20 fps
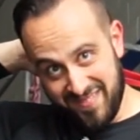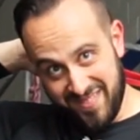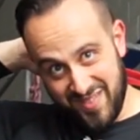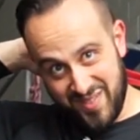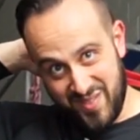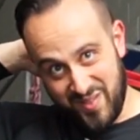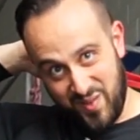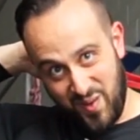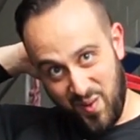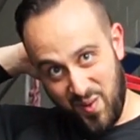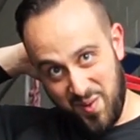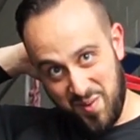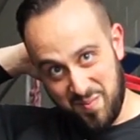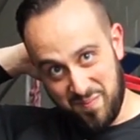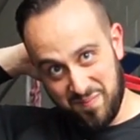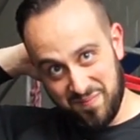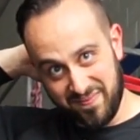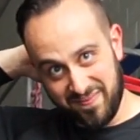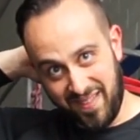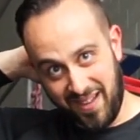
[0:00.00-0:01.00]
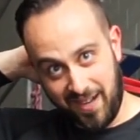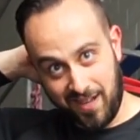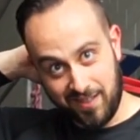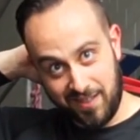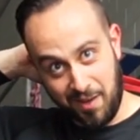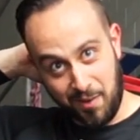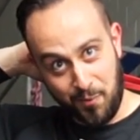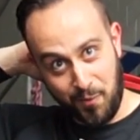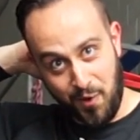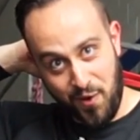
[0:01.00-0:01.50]
sternum. I got
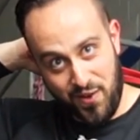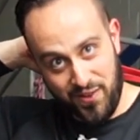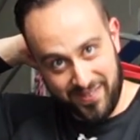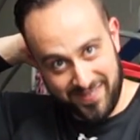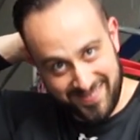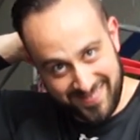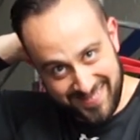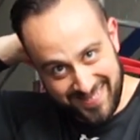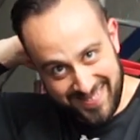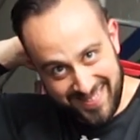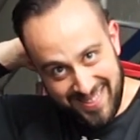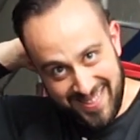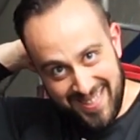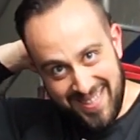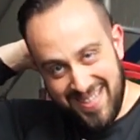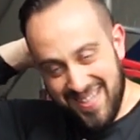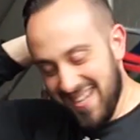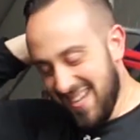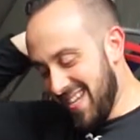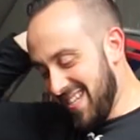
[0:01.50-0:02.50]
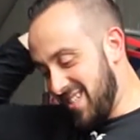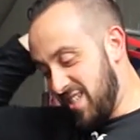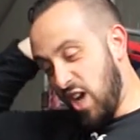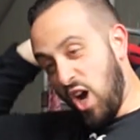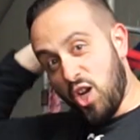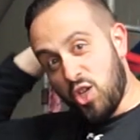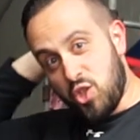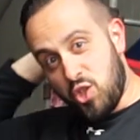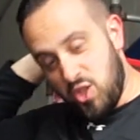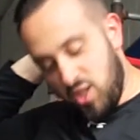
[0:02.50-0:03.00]
that wrong.
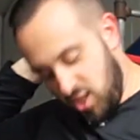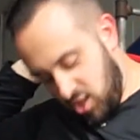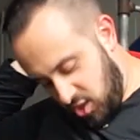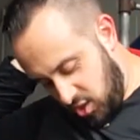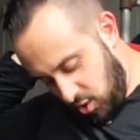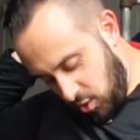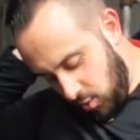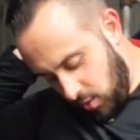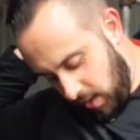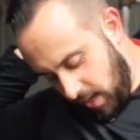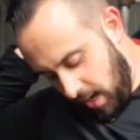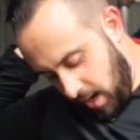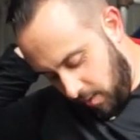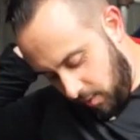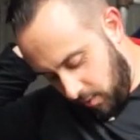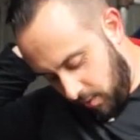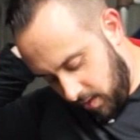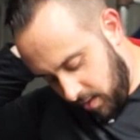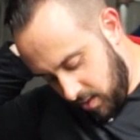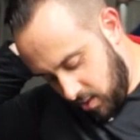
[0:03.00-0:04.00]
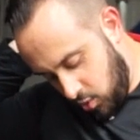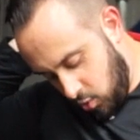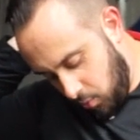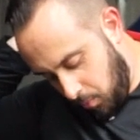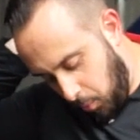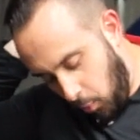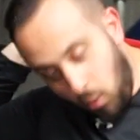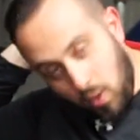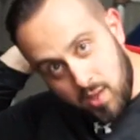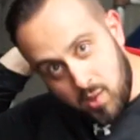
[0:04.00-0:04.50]
Touch these two together. These 2
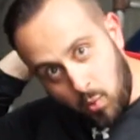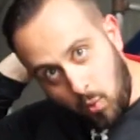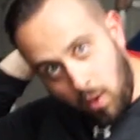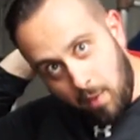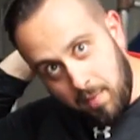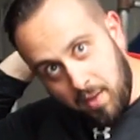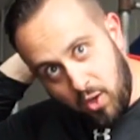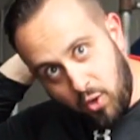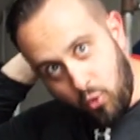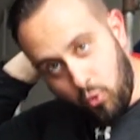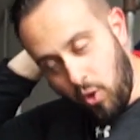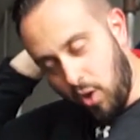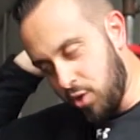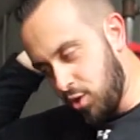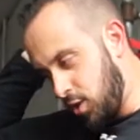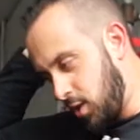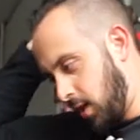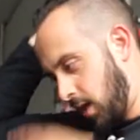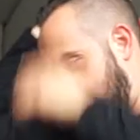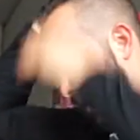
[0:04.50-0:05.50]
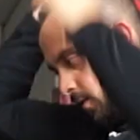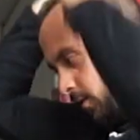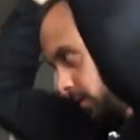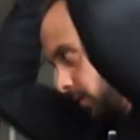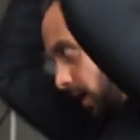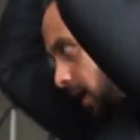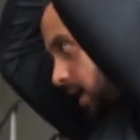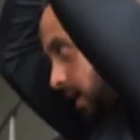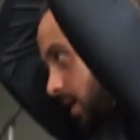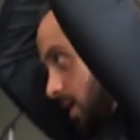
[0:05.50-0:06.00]
points want to be crushed together,
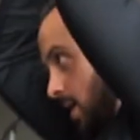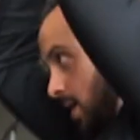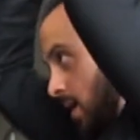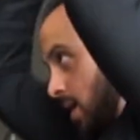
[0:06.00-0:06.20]
right?